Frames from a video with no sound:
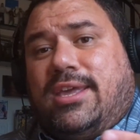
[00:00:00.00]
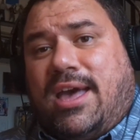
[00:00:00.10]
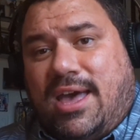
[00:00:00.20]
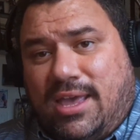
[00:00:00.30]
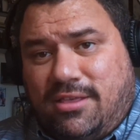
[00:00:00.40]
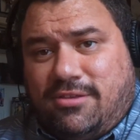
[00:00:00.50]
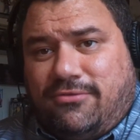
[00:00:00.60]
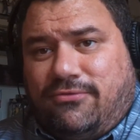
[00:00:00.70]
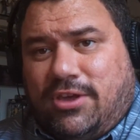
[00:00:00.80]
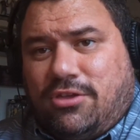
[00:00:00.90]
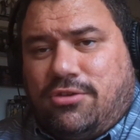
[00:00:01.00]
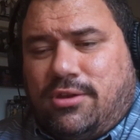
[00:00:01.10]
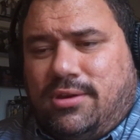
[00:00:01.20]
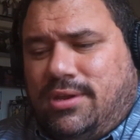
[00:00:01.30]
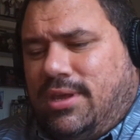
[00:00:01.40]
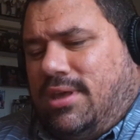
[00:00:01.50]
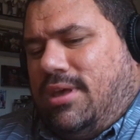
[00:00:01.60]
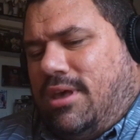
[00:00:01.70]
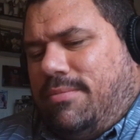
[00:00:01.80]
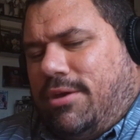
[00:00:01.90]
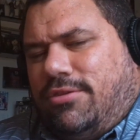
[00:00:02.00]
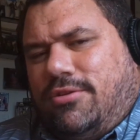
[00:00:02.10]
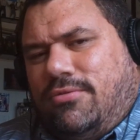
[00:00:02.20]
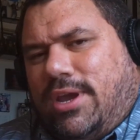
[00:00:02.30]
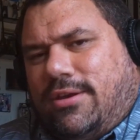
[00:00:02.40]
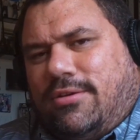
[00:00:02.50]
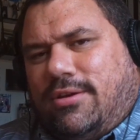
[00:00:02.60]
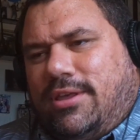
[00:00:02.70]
guise of fiction about the director.